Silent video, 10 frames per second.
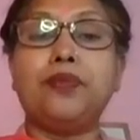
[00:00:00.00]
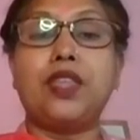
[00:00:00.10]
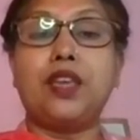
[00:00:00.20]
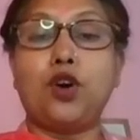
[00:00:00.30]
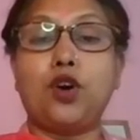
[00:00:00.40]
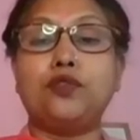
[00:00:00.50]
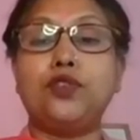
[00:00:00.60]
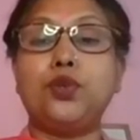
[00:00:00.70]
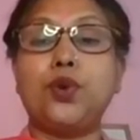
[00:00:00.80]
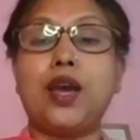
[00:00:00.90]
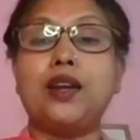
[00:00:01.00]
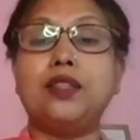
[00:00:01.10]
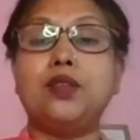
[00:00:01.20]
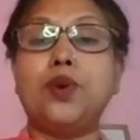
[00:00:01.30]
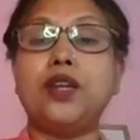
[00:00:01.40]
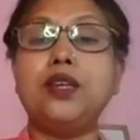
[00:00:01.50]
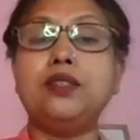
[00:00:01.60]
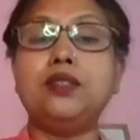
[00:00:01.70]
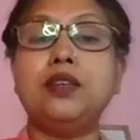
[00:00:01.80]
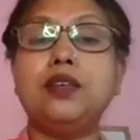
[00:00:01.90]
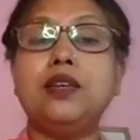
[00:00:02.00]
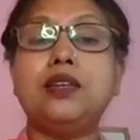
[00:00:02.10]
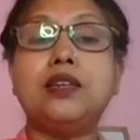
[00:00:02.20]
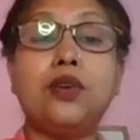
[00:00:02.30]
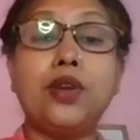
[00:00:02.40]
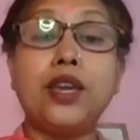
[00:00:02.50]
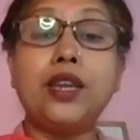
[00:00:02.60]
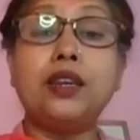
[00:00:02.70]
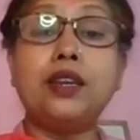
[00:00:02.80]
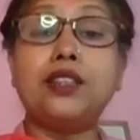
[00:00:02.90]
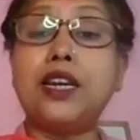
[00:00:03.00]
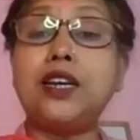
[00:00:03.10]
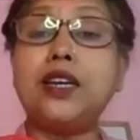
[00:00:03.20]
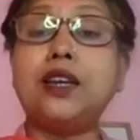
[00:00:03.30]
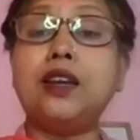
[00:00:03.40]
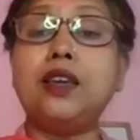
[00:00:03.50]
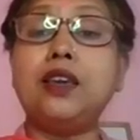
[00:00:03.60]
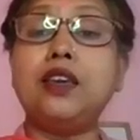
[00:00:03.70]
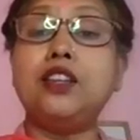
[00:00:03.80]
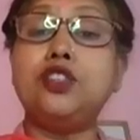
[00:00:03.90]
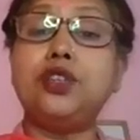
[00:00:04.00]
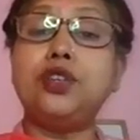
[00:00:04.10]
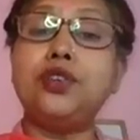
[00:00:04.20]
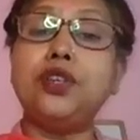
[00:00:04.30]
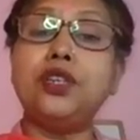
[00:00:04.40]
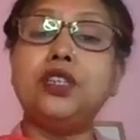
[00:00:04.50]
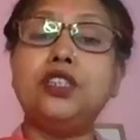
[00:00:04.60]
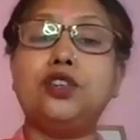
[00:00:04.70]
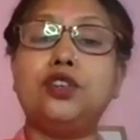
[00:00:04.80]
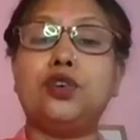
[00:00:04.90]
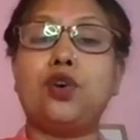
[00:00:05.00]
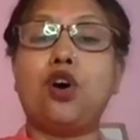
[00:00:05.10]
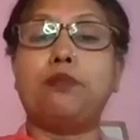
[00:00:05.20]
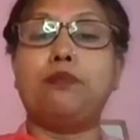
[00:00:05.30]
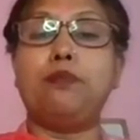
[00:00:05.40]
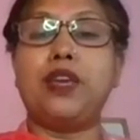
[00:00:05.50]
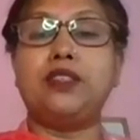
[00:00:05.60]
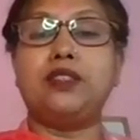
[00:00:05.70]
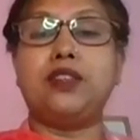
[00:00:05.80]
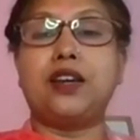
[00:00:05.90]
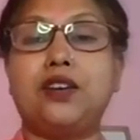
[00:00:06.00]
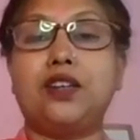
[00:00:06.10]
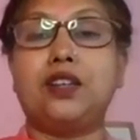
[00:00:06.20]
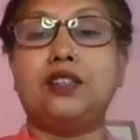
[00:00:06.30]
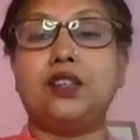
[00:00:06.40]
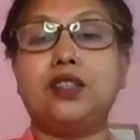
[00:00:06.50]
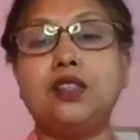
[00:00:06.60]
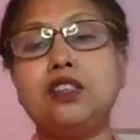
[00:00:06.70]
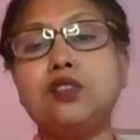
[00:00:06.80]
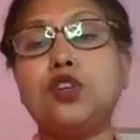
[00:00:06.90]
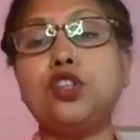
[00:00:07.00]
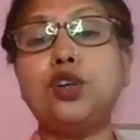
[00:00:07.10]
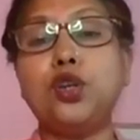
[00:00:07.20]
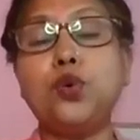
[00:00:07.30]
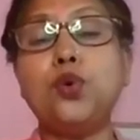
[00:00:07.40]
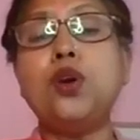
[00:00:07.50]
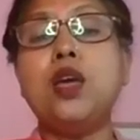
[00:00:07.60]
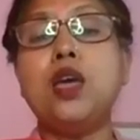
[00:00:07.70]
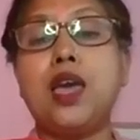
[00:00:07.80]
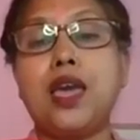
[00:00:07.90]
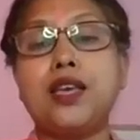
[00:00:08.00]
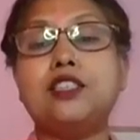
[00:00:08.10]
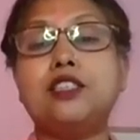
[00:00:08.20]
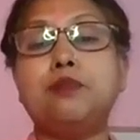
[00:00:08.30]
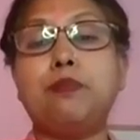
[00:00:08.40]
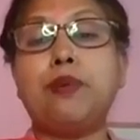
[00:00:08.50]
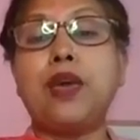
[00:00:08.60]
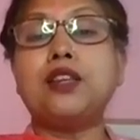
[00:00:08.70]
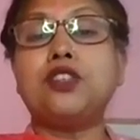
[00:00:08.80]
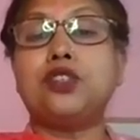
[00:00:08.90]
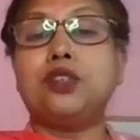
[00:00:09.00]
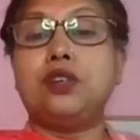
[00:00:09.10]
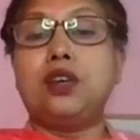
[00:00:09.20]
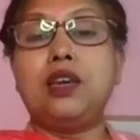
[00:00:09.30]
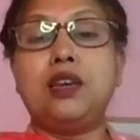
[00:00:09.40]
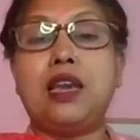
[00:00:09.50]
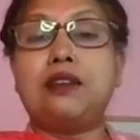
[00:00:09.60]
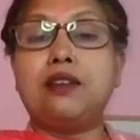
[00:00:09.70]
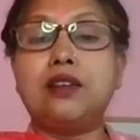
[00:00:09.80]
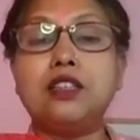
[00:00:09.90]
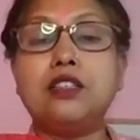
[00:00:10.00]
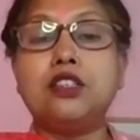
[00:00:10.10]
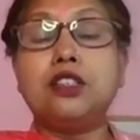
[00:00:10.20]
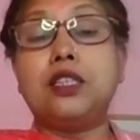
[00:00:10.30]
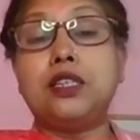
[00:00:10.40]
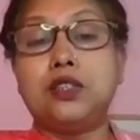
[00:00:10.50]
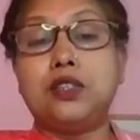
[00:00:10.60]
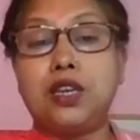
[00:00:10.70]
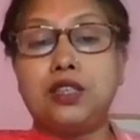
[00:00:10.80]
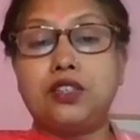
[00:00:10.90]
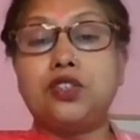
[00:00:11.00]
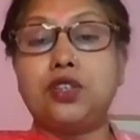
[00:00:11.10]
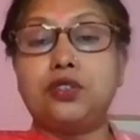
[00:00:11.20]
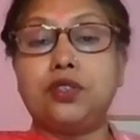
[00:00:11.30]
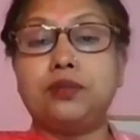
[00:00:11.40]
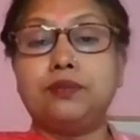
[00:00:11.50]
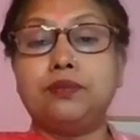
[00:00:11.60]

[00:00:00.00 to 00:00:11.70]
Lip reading: Then what we do, another one is green genetically engineered crop based agriculture. This is what the new expect in agriculture these days, children.